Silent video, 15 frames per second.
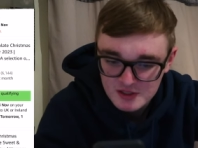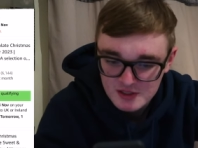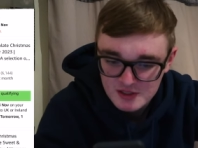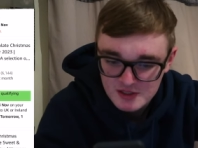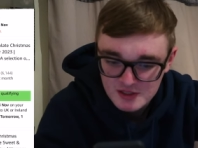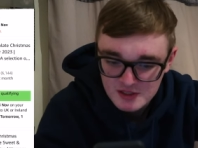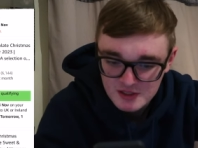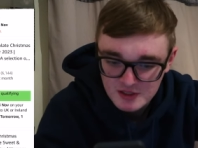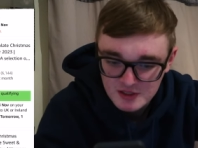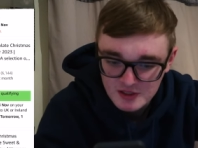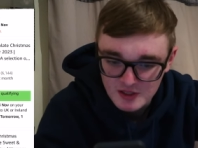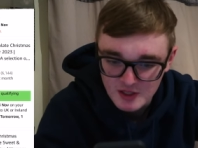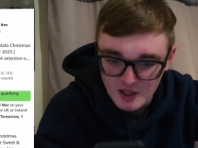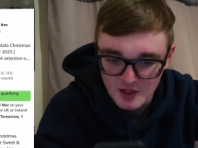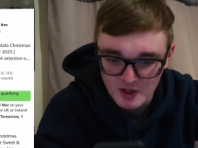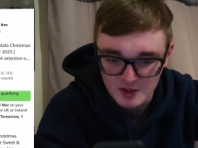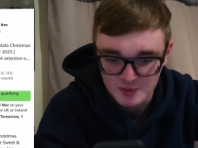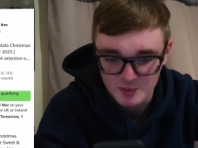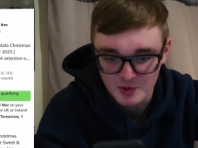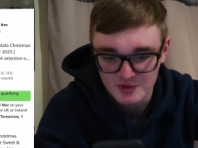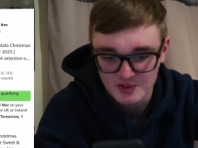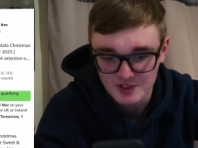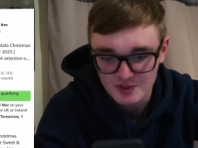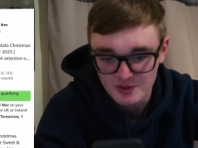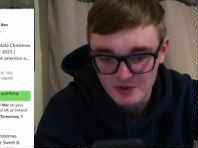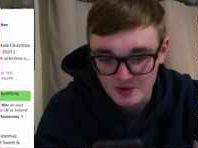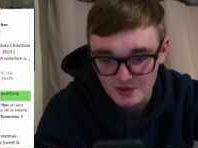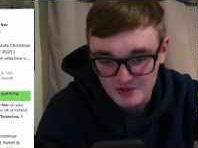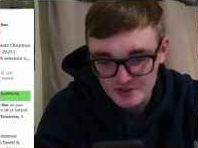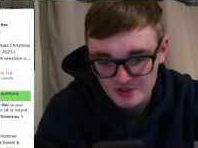I suppose it
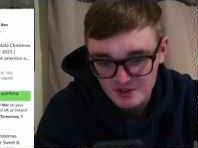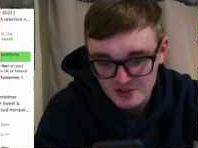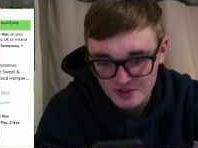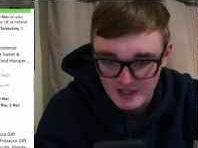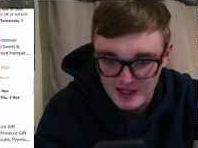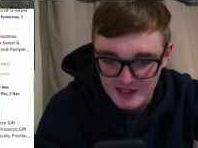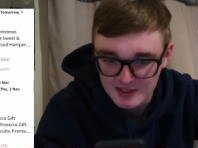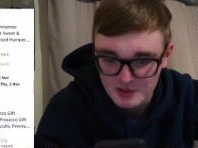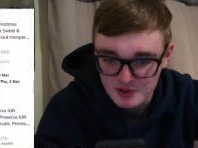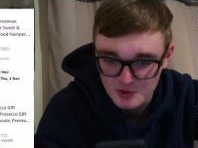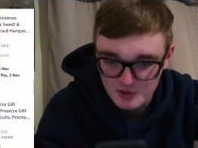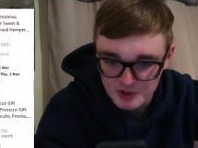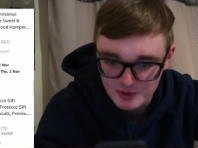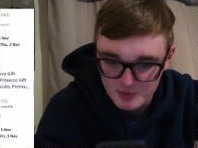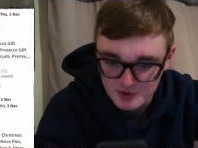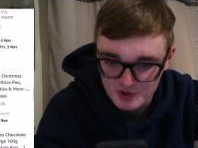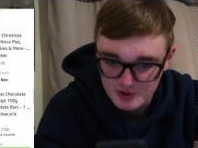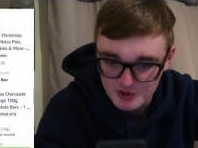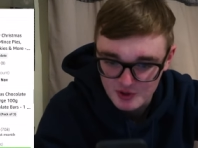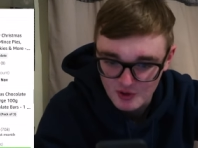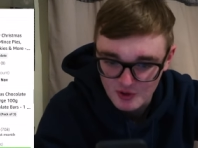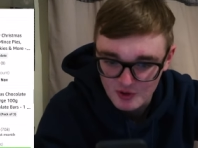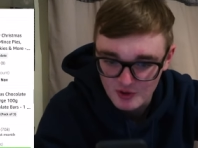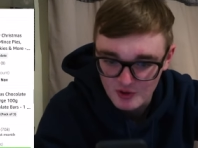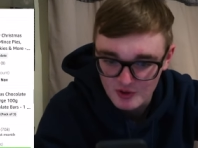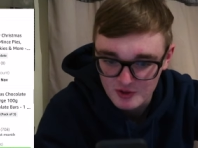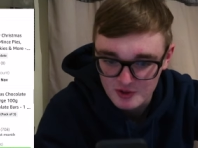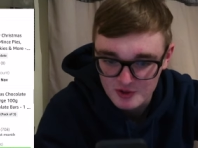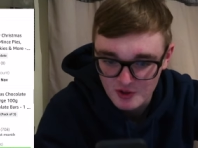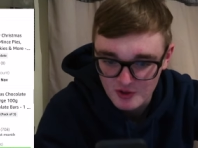does. Danny's Christmas choc
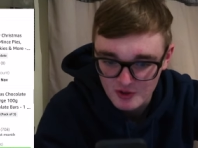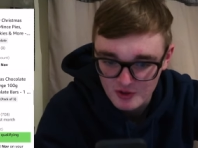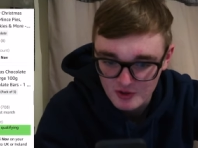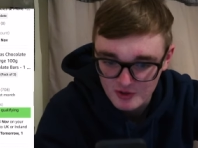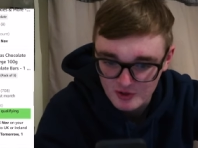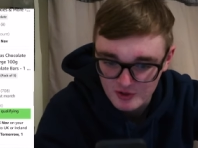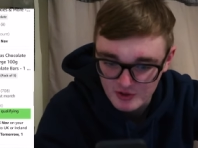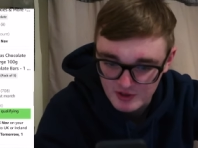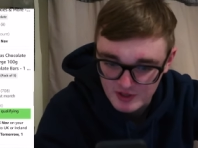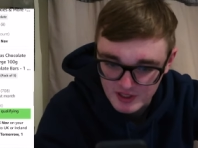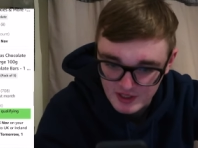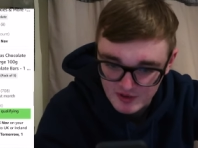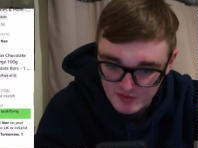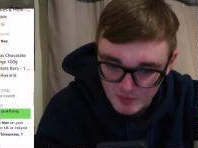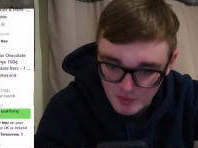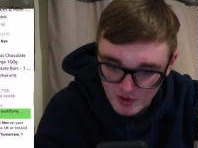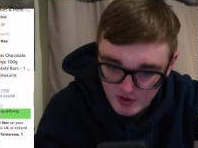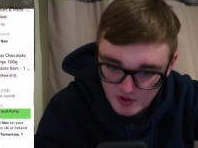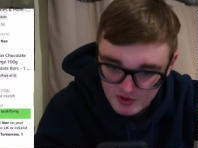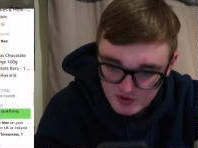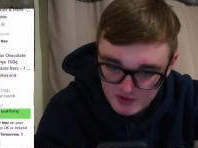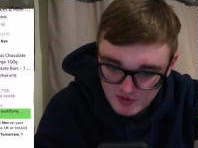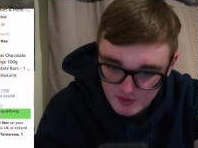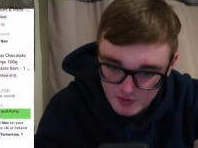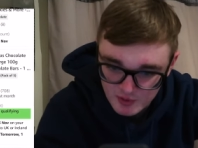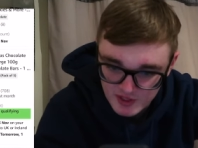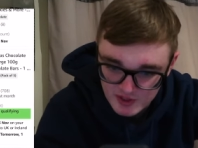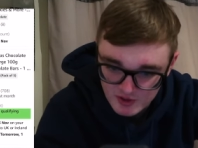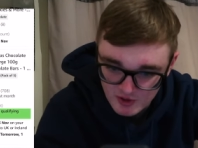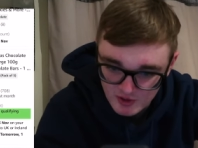chocolate gift box.
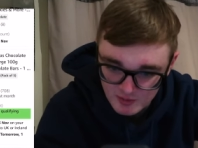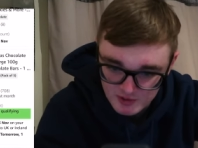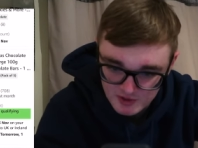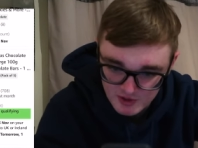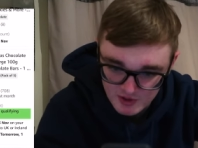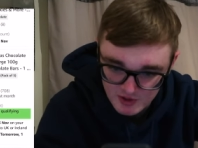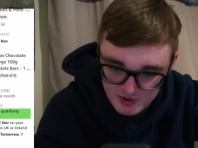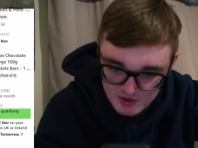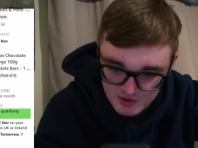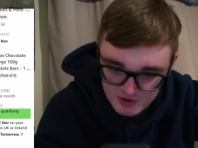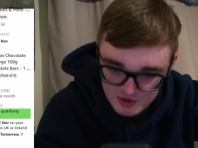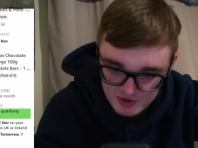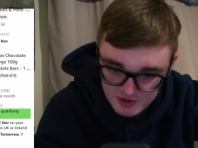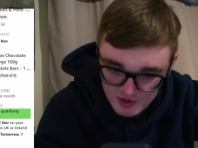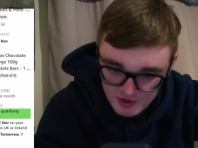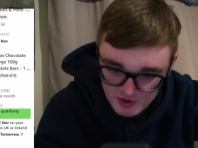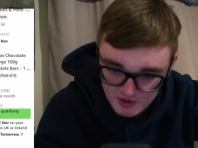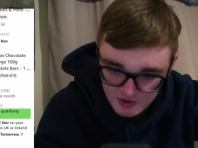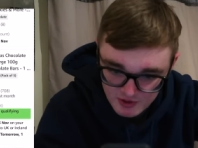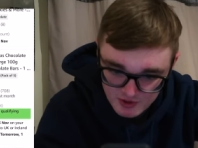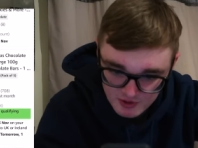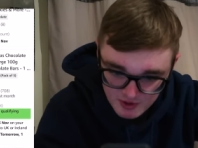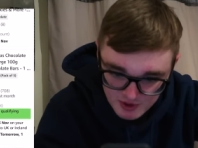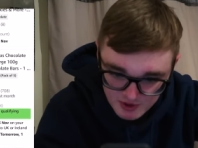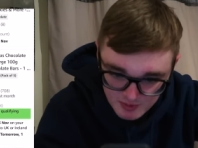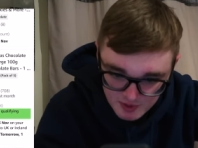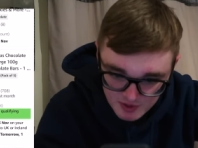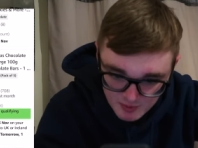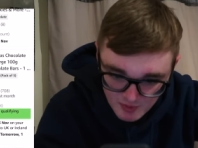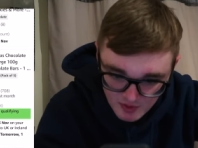Three times large chocolate
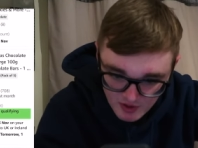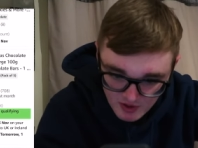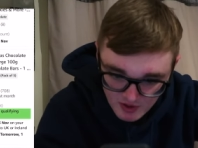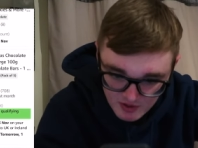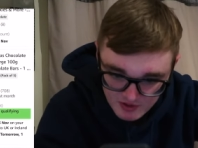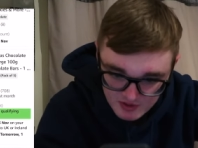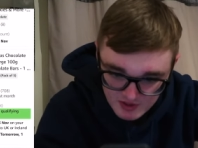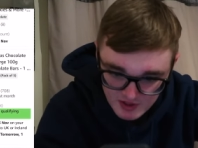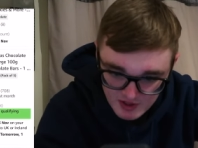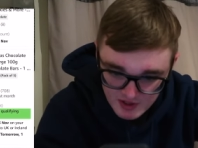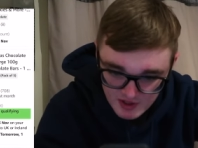Christmas bars.